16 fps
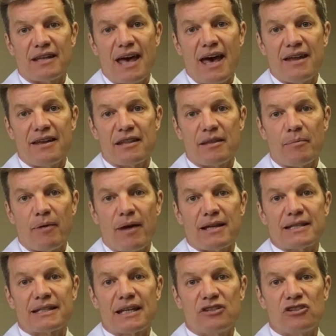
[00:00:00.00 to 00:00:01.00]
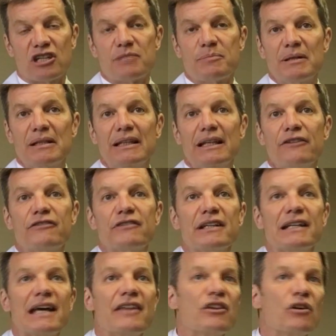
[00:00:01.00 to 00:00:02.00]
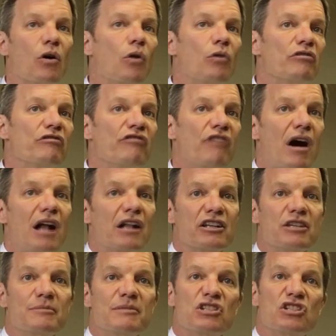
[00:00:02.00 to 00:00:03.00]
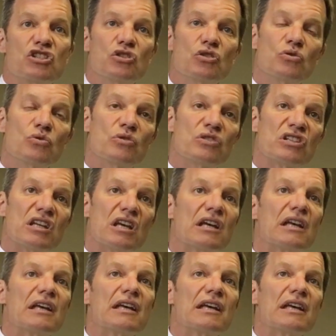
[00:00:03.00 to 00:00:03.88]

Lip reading: then the breast can just be lifted and their own volume is used